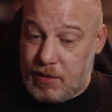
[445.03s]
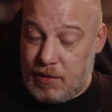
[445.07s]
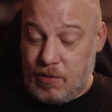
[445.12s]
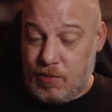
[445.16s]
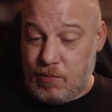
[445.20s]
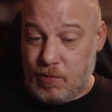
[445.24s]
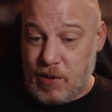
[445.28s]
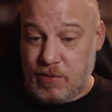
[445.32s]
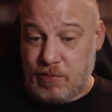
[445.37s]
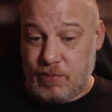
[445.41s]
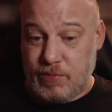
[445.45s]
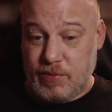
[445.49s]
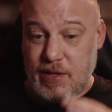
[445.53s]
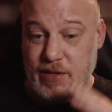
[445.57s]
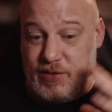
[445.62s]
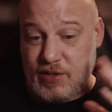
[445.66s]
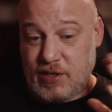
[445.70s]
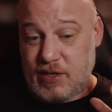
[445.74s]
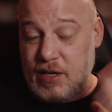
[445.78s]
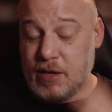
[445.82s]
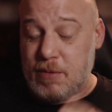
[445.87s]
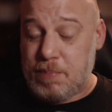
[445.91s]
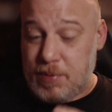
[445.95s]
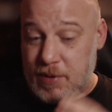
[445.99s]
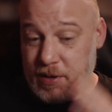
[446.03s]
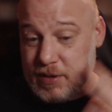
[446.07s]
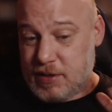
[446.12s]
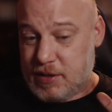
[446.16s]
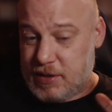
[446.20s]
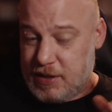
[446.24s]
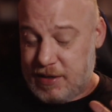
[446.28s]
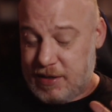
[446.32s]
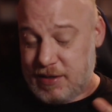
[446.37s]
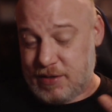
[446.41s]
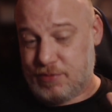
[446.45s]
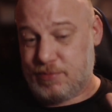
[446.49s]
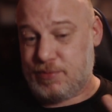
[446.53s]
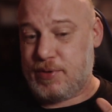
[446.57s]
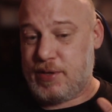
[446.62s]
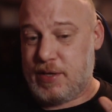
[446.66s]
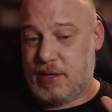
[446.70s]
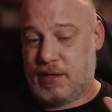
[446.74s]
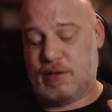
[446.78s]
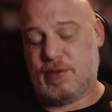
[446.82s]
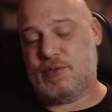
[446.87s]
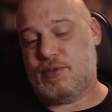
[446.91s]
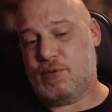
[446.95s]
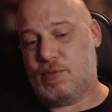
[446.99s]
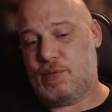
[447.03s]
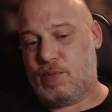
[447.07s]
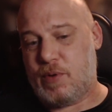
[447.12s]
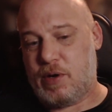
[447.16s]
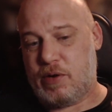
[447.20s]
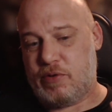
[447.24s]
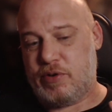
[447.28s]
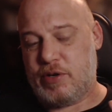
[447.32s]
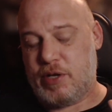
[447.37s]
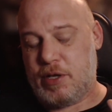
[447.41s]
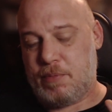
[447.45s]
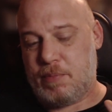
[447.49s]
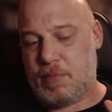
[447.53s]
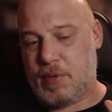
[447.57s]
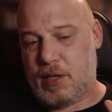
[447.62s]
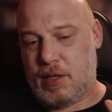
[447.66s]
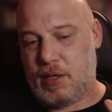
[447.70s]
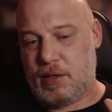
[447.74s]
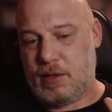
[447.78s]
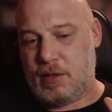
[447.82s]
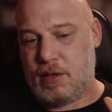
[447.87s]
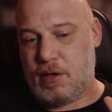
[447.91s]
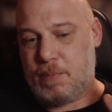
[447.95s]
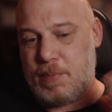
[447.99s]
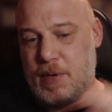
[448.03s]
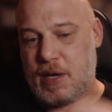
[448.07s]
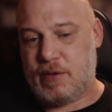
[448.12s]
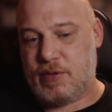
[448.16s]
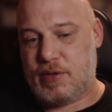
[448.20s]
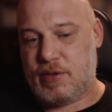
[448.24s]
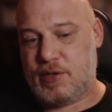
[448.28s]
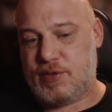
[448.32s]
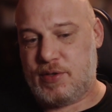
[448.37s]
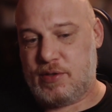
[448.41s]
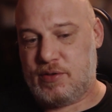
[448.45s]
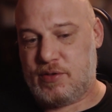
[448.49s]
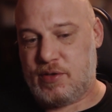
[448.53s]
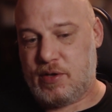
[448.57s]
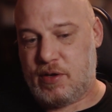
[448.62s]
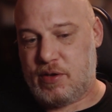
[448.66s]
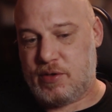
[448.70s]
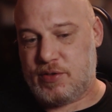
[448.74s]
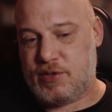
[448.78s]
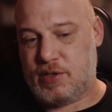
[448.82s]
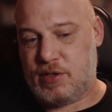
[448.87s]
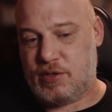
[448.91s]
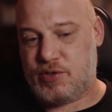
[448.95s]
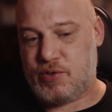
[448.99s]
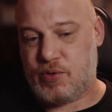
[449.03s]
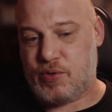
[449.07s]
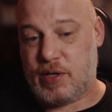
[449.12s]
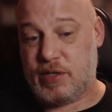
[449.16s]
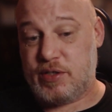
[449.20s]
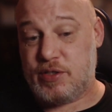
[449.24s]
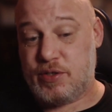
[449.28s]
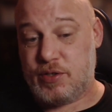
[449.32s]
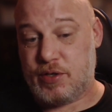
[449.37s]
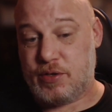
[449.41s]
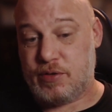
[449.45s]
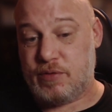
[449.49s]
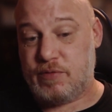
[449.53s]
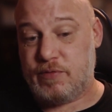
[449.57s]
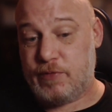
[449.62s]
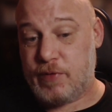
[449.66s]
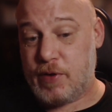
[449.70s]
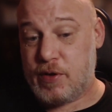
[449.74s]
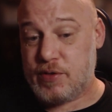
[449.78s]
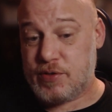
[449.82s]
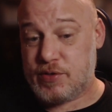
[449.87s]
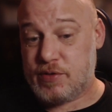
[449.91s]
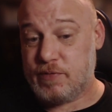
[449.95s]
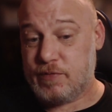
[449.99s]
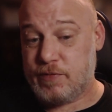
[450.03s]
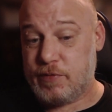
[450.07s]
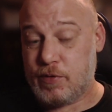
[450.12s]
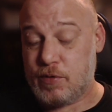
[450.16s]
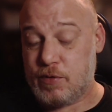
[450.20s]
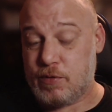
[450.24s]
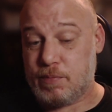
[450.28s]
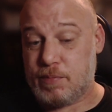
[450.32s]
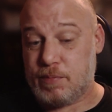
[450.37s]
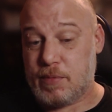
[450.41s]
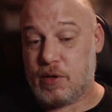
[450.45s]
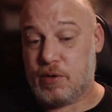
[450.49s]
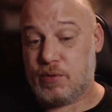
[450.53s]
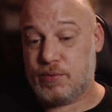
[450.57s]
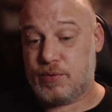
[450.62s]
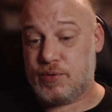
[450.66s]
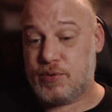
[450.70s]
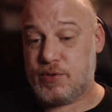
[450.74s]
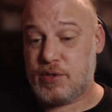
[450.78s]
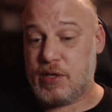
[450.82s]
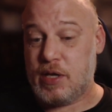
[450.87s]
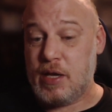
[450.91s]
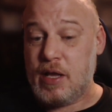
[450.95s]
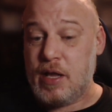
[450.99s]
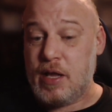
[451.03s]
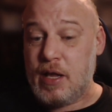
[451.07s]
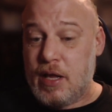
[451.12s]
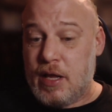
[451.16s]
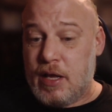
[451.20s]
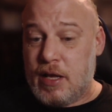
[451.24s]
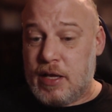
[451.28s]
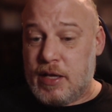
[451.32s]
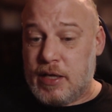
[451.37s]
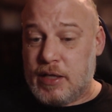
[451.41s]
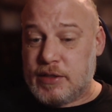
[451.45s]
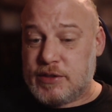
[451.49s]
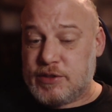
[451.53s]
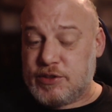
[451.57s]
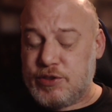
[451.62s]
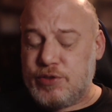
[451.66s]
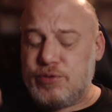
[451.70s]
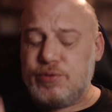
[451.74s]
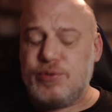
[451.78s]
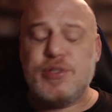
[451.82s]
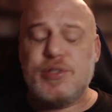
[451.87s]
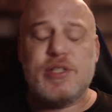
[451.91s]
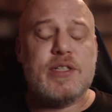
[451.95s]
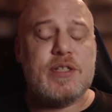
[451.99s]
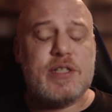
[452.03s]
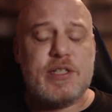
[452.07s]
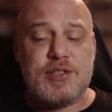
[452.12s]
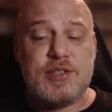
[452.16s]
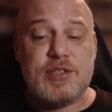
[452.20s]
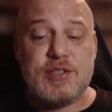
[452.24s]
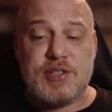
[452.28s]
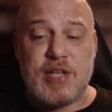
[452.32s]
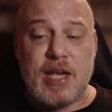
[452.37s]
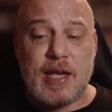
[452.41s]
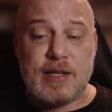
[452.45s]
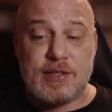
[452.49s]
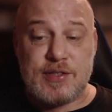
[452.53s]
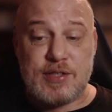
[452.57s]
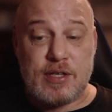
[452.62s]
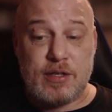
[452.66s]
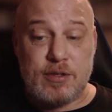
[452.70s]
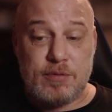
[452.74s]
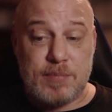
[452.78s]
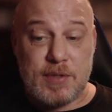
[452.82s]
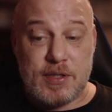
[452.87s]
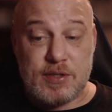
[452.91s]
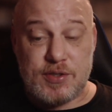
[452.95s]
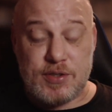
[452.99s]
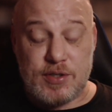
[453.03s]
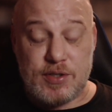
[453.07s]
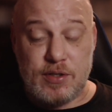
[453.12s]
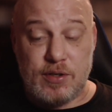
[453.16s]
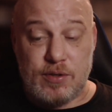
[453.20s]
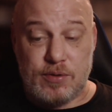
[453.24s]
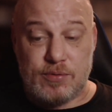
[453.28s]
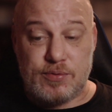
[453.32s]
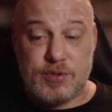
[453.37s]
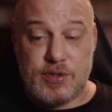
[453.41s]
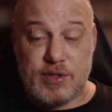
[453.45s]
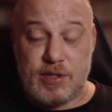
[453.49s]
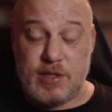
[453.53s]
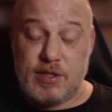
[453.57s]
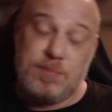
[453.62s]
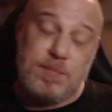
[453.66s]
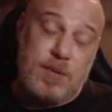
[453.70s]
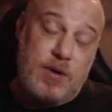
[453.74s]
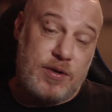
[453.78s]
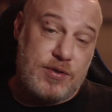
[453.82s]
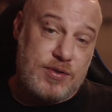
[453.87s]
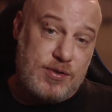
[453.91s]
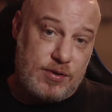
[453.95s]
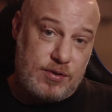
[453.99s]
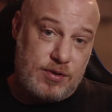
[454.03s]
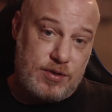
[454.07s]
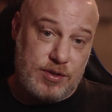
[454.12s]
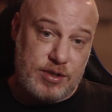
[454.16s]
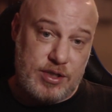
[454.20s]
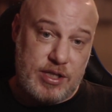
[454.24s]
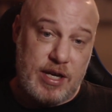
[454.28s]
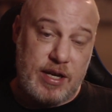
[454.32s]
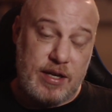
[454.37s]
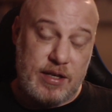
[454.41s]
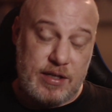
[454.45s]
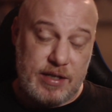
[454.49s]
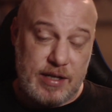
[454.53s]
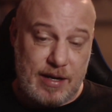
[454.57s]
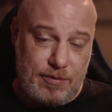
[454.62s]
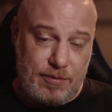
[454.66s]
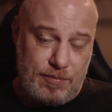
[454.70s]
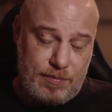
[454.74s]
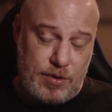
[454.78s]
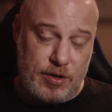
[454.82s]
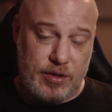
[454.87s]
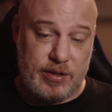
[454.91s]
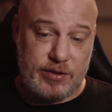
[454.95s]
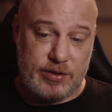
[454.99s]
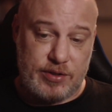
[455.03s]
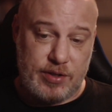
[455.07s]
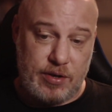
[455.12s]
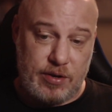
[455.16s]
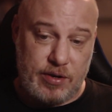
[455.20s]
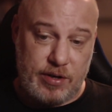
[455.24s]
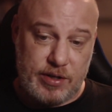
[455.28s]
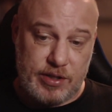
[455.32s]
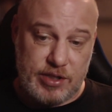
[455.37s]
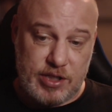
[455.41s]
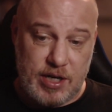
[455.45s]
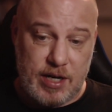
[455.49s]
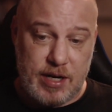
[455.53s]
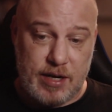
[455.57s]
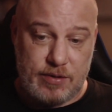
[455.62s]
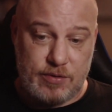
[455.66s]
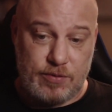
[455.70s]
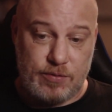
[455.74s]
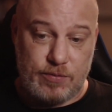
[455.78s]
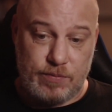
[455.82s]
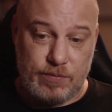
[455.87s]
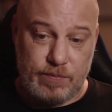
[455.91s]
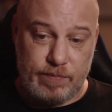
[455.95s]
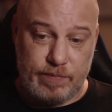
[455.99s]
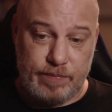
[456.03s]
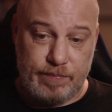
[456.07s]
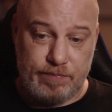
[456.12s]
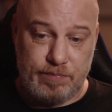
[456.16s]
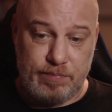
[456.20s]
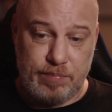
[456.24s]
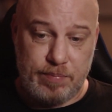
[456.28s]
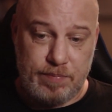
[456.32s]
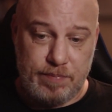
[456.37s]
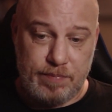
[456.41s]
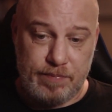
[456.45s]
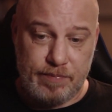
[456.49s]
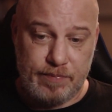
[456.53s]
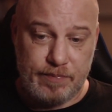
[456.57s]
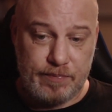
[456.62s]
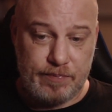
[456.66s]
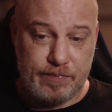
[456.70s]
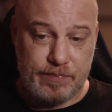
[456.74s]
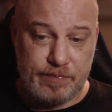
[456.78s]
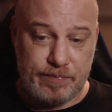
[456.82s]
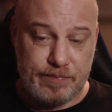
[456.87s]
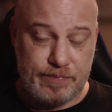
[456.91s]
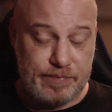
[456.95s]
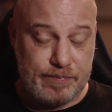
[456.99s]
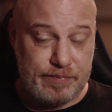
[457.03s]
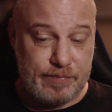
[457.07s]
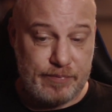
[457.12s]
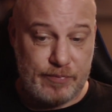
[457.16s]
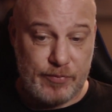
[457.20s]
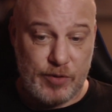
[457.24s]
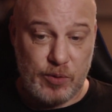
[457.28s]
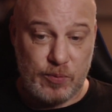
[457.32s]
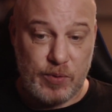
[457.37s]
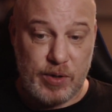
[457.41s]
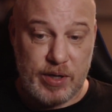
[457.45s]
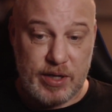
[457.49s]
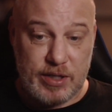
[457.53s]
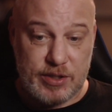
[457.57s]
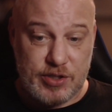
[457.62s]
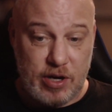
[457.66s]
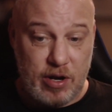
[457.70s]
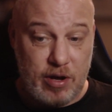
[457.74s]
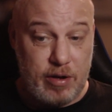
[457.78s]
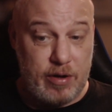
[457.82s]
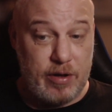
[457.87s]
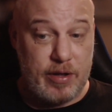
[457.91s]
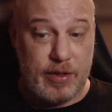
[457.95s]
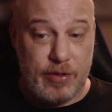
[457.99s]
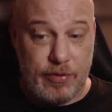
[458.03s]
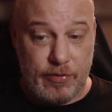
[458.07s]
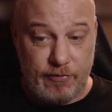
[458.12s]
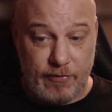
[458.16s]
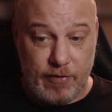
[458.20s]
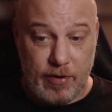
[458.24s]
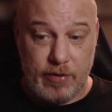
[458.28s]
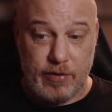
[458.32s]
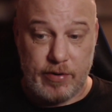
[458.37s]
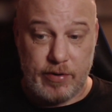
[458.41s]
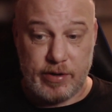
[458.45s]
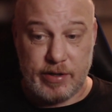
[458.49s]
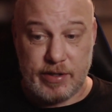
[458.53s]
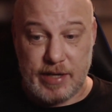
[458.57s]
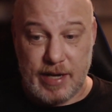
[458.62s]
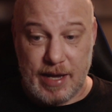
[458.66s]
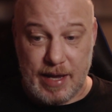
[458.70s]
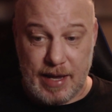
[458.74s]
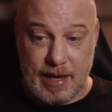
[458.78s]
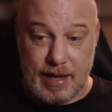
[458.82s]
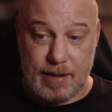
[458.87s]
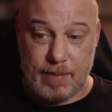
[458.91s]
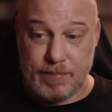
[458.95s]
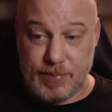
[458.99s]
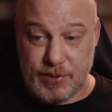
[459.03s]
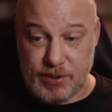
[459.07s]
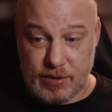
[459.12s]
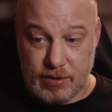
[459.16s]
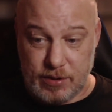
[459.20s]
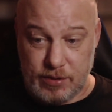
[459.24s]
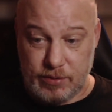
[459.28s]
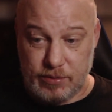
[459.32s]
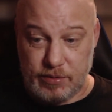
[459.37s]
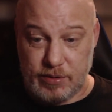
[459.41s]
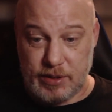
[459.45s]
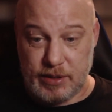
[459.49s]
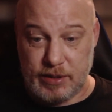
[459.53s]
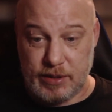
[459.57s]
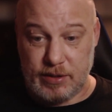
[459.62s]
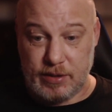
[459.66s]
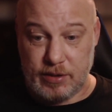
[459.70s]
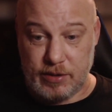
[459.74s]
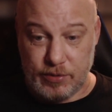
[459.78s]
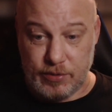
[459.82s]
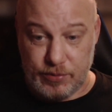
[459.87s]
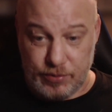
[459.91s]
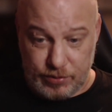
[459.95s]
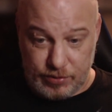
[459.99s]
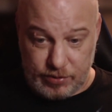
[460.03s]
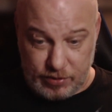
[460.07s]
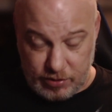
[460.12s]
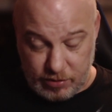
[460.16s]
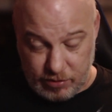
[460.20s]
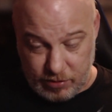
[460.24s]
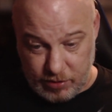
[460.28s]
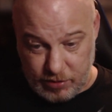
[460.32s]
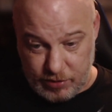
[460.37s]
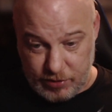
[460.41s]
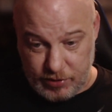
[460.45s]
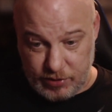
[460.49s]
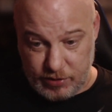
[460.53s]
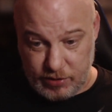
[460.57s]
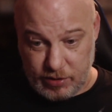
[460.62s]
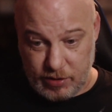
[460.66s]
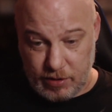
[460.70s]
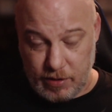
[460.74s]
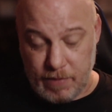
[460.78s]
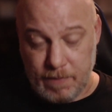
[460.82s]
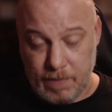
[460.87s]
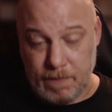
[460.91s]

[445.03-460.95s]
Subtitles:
well, there's a couple of little things that worry me about this entire situation. First and foremost, using this exact same excuse, this person could take down my entire channel, which I find absolutely ludicrous.